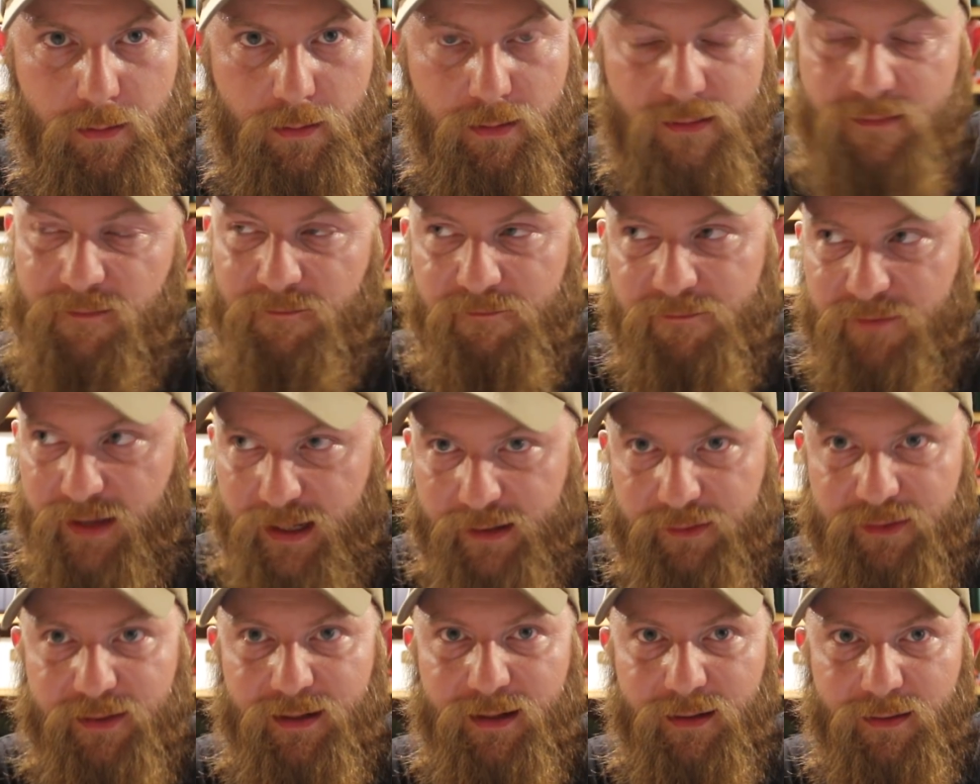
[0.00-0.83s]
You didn't
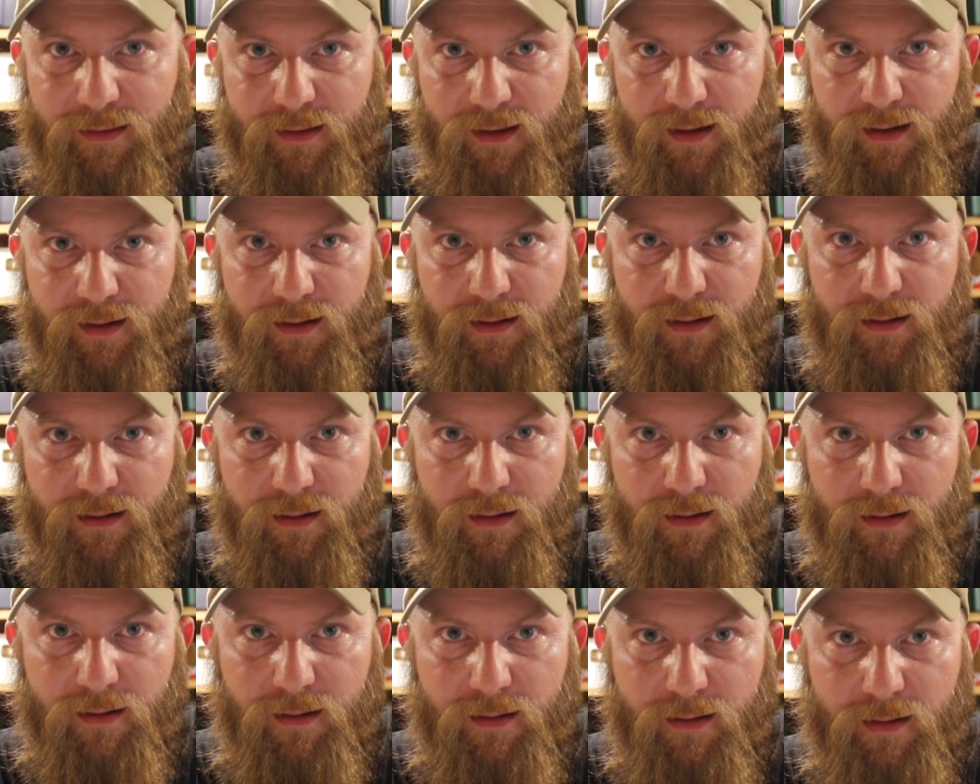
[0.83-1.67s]
fix anything.
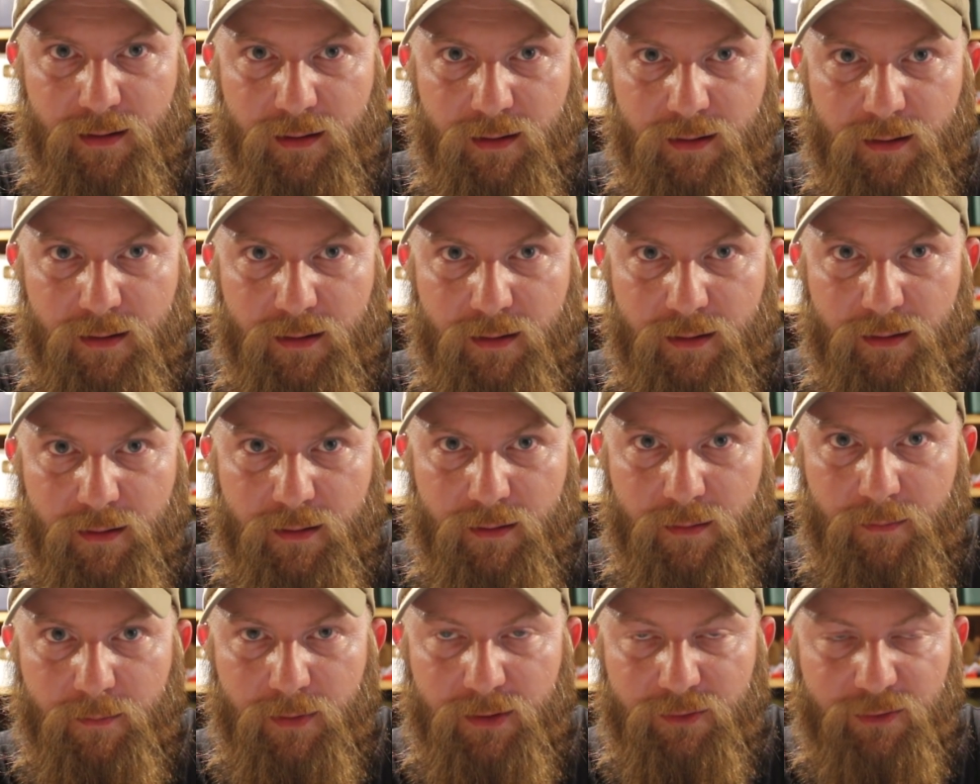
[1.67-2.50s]

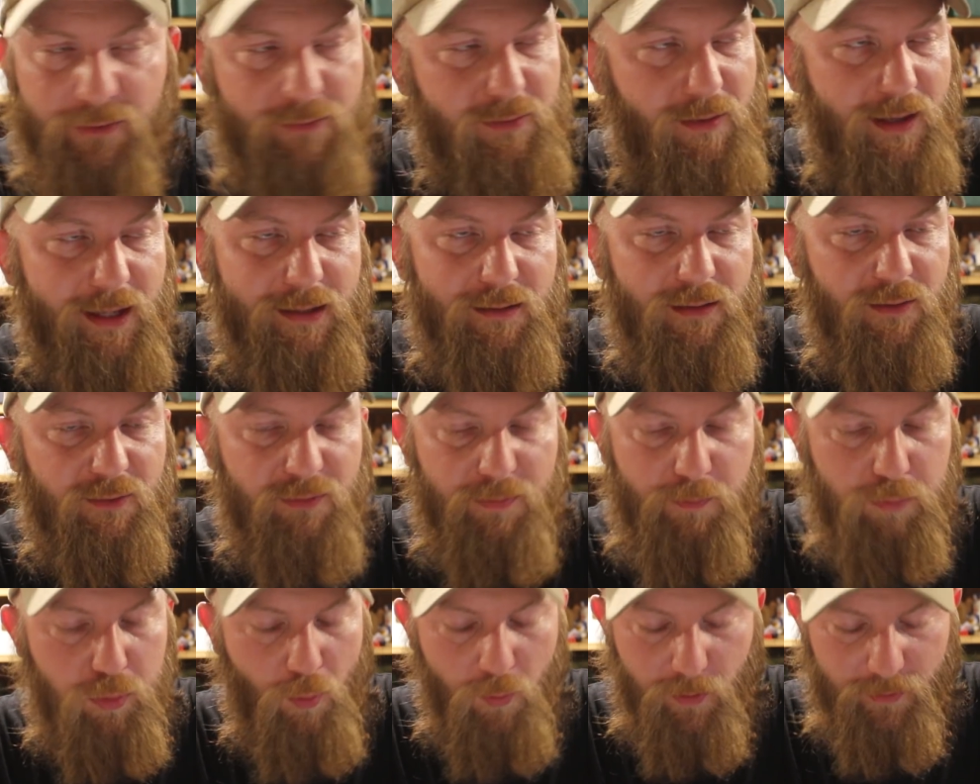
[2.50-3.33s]
But just like the
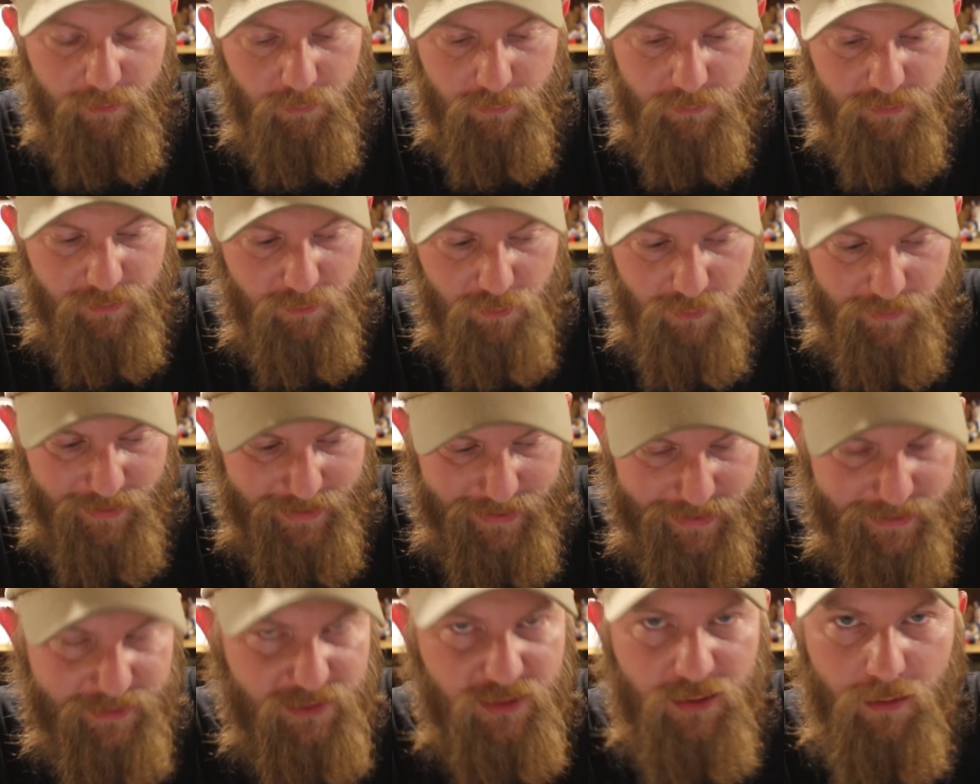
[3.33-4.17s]
spoiled little
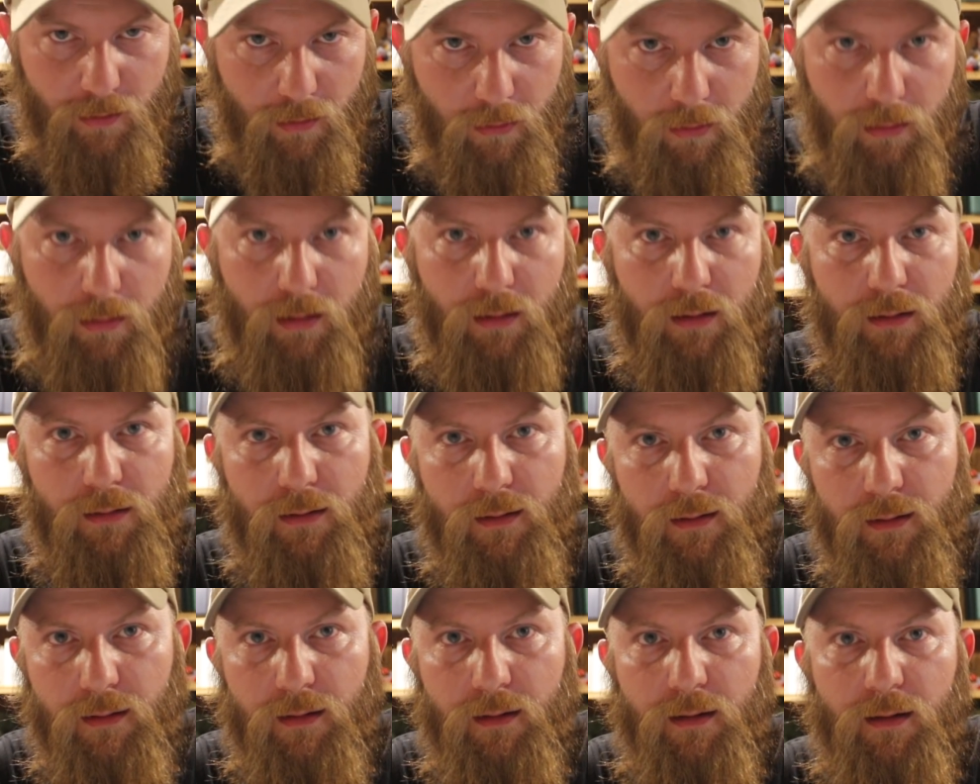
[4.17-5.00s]
kid you are,
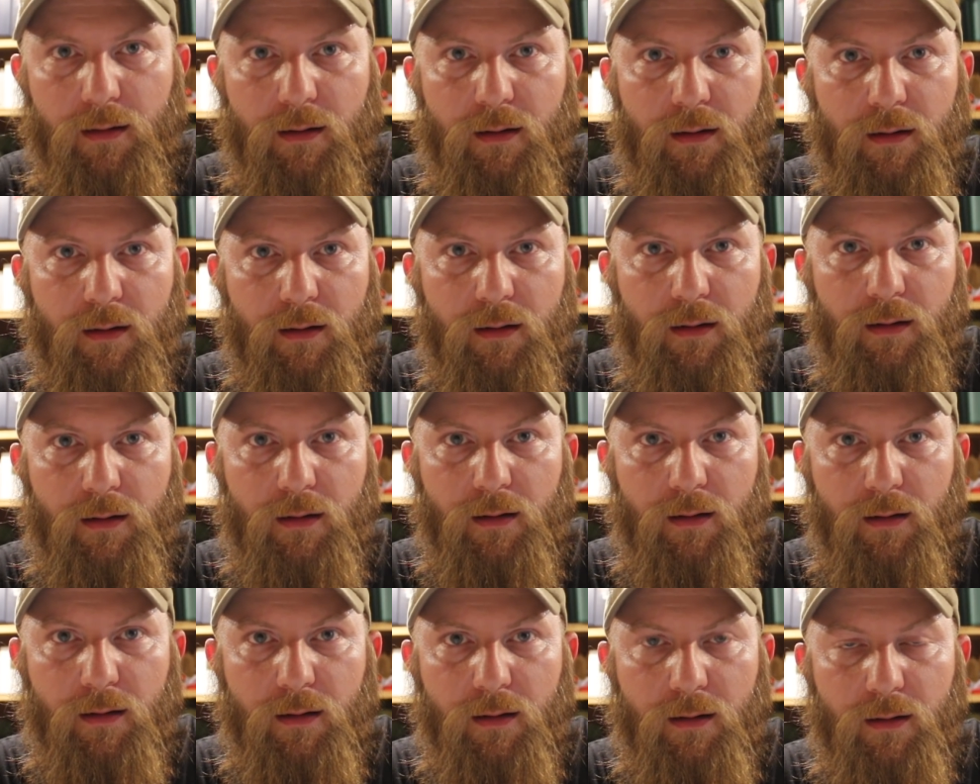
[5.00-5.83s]

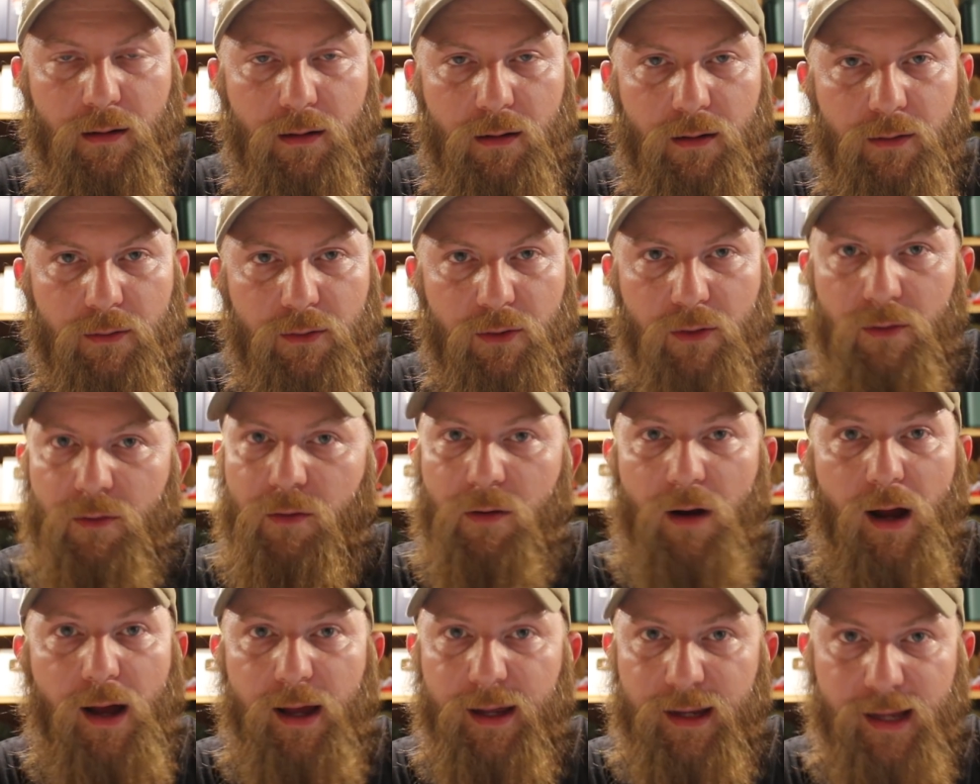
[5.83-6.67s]
you're
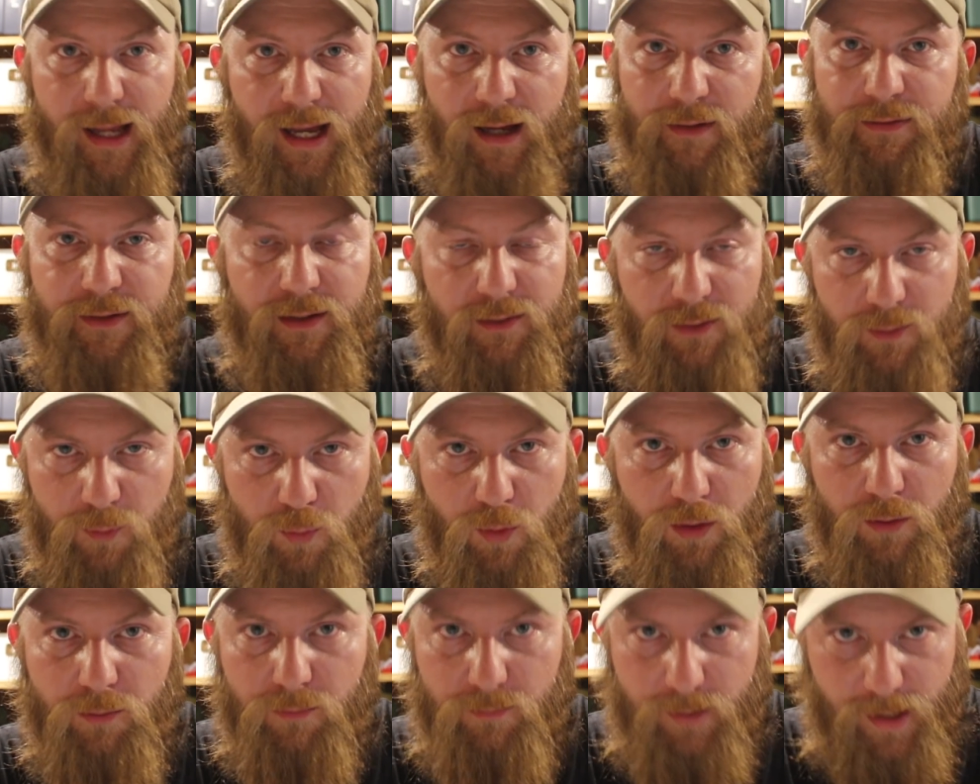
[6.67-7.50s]
crying out that you
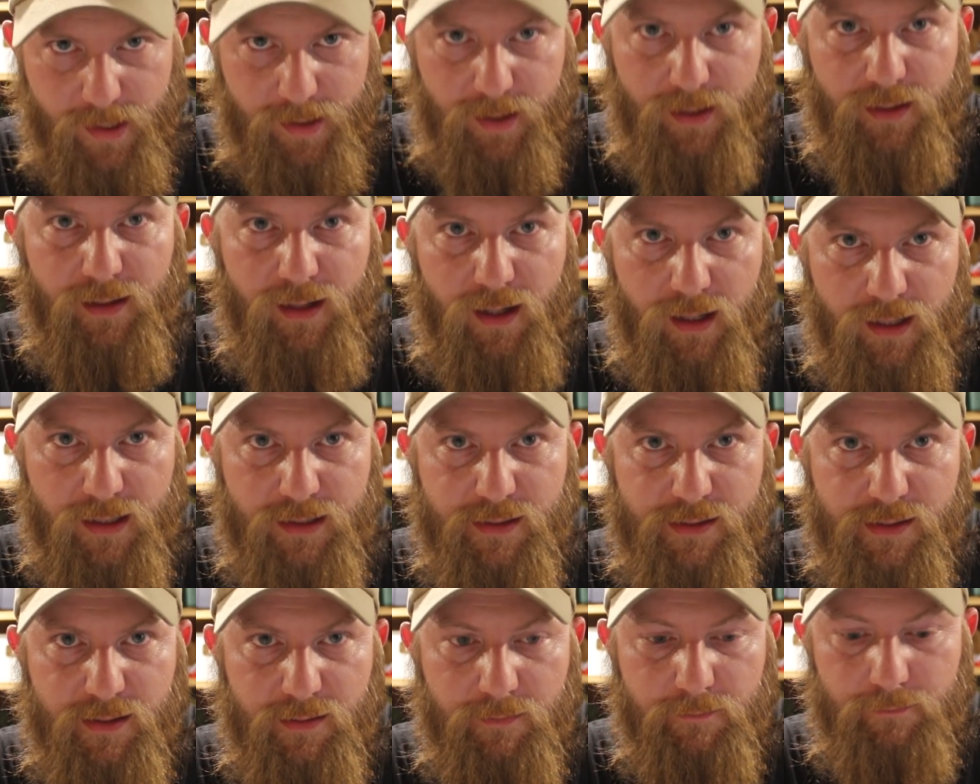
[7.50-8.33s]
weren't
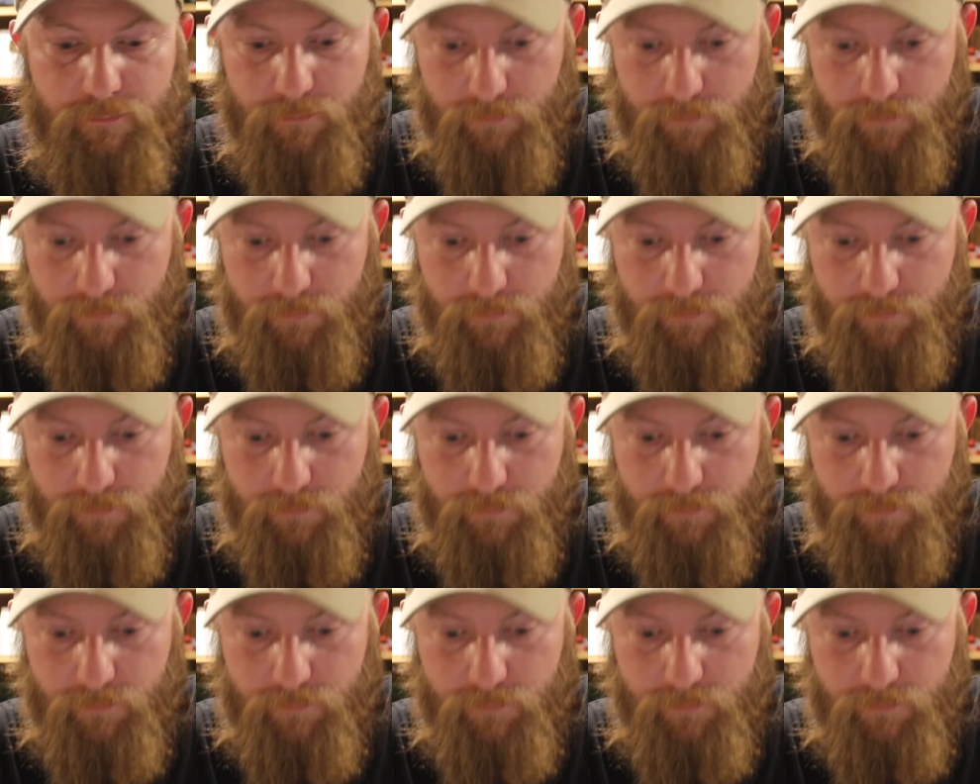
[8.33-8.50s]
recognized.